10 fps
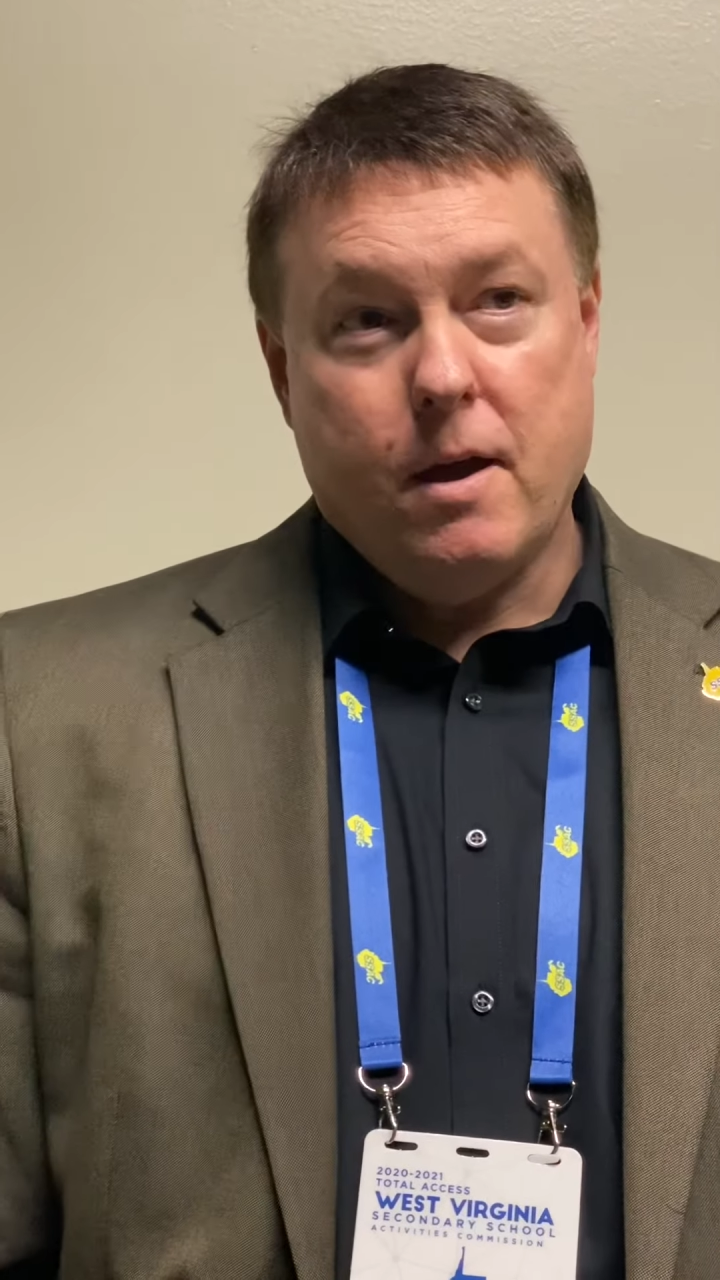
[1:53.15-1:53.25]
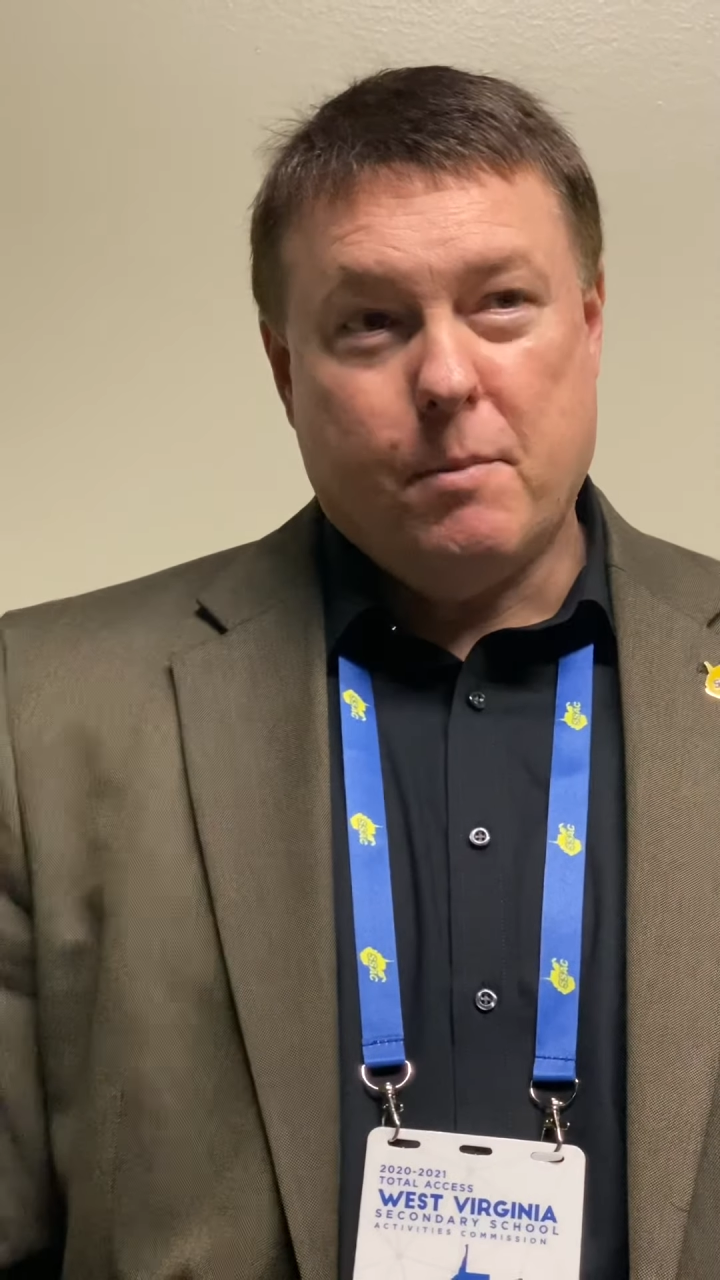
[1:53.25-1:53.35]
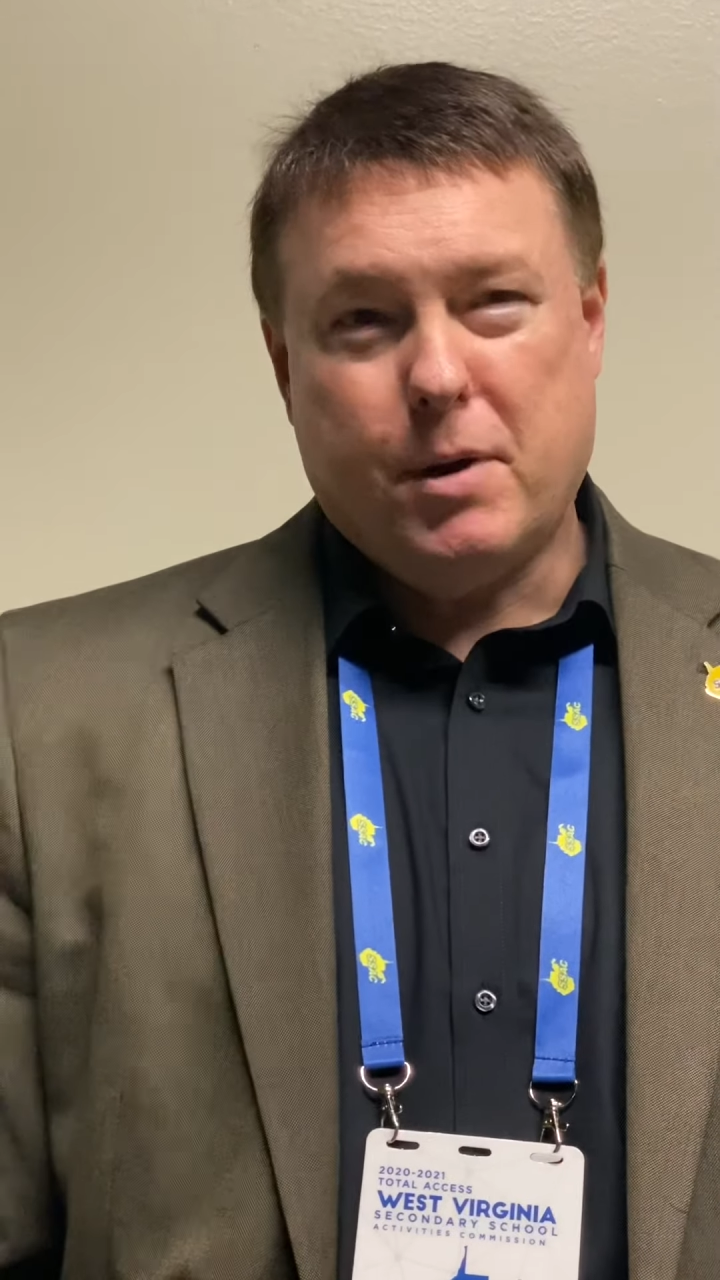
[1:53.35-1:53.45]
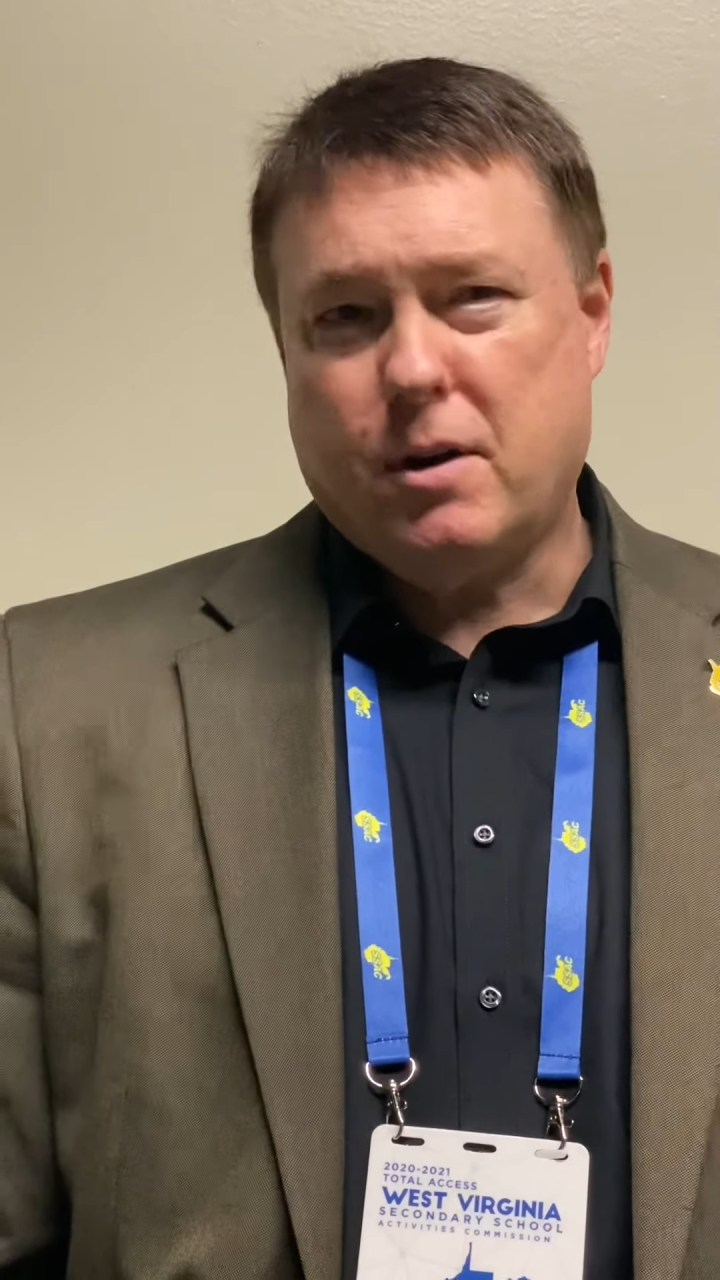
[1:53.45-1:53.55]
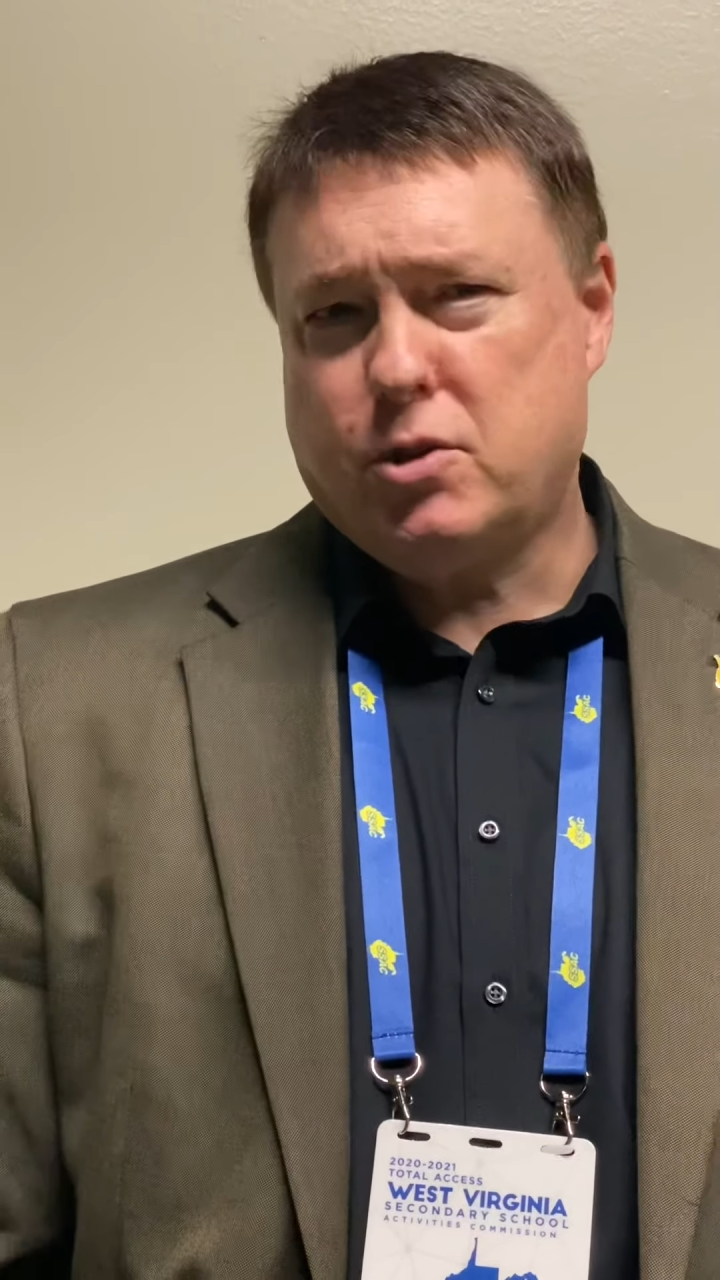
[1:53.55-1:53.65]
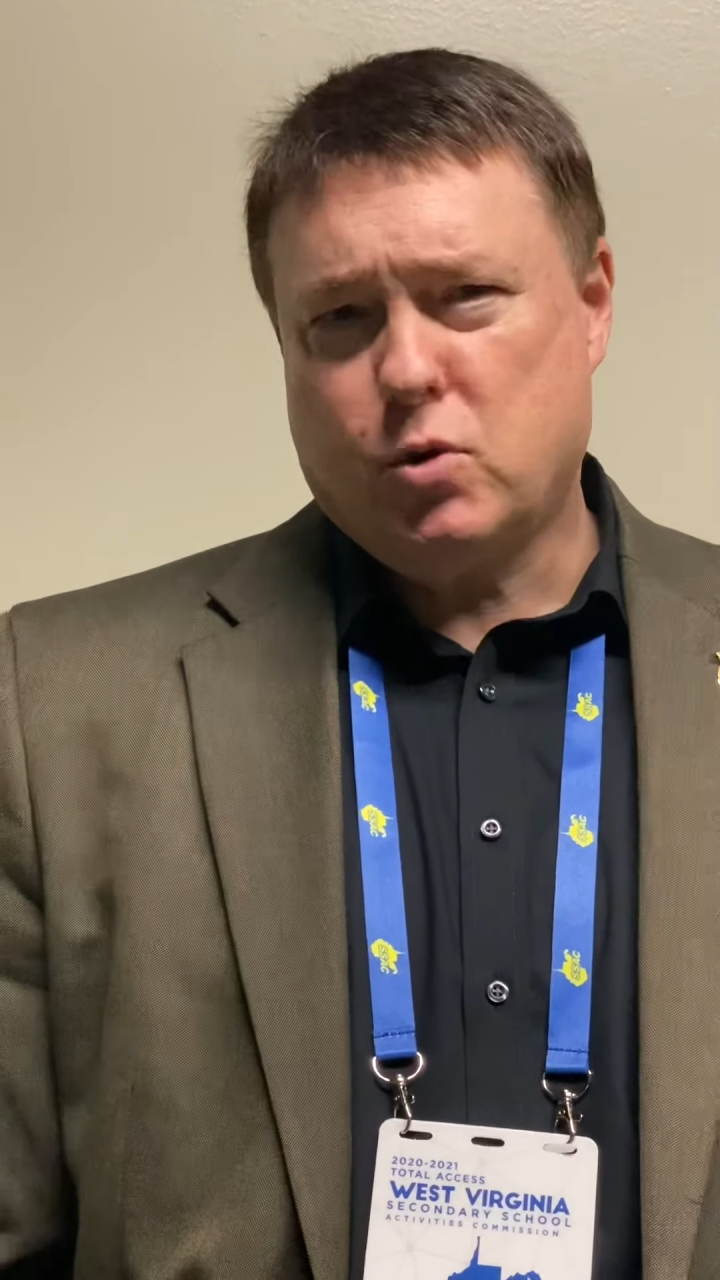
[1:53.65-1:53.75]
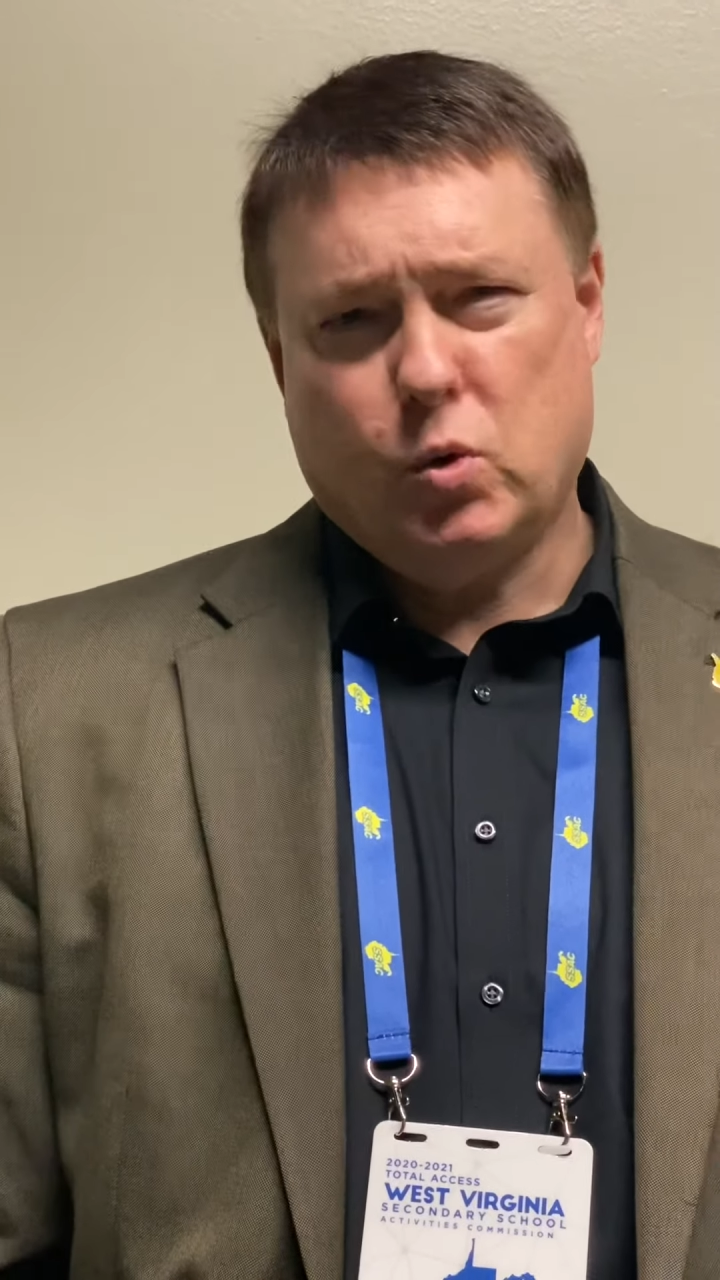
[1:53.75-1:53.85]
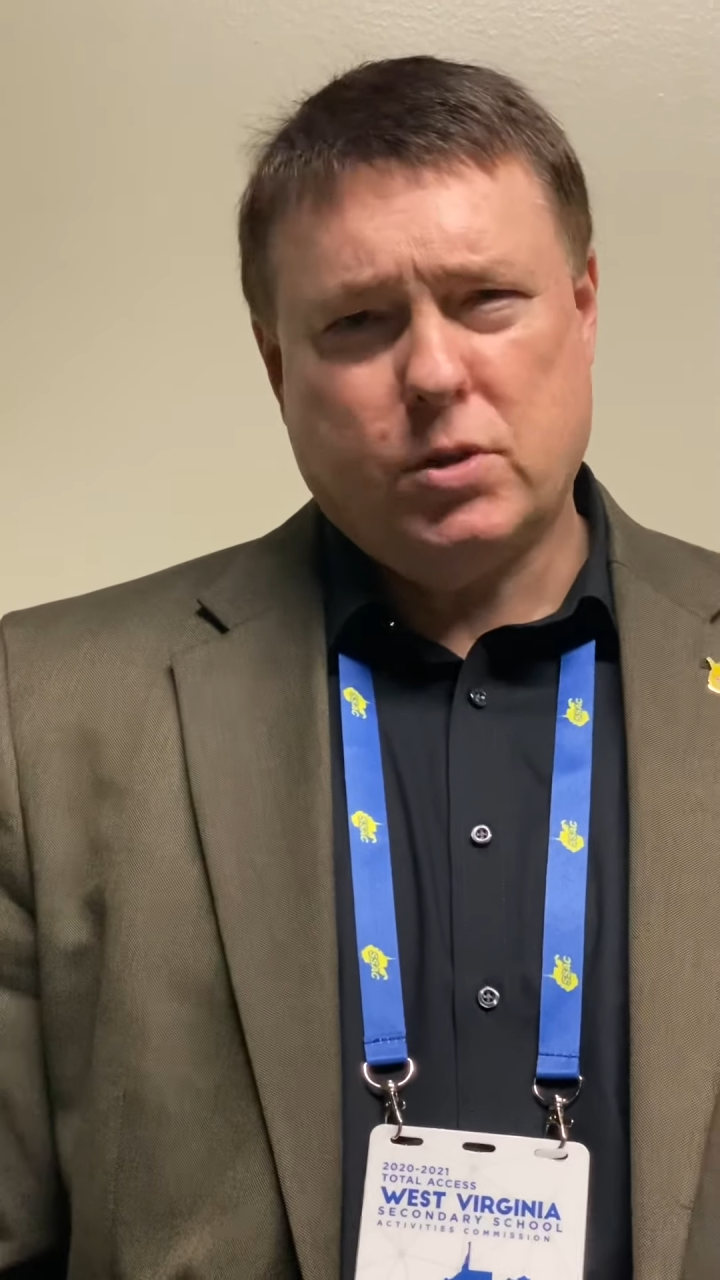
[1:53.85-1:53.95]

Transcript: But our schools